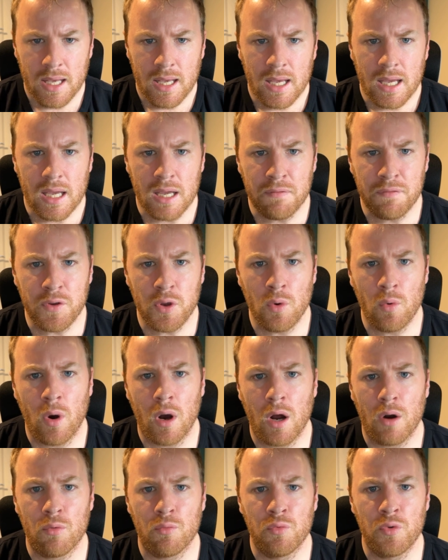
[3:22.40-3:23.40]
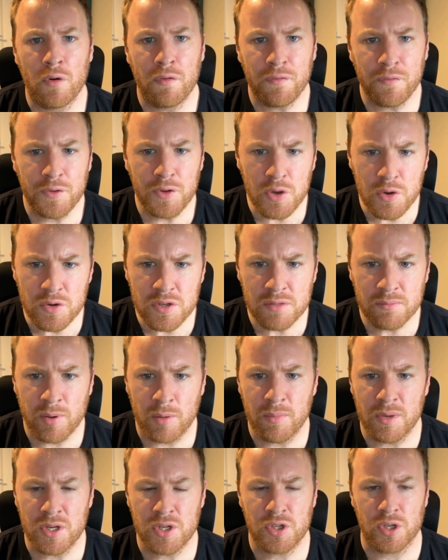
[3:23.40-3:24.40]
If you are refused
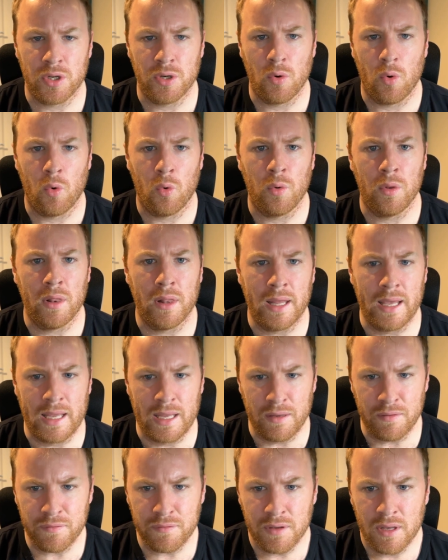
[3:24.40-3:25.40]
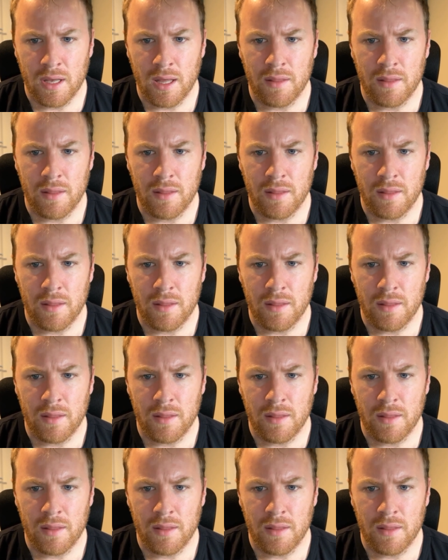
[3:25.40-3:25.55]
permission or leave,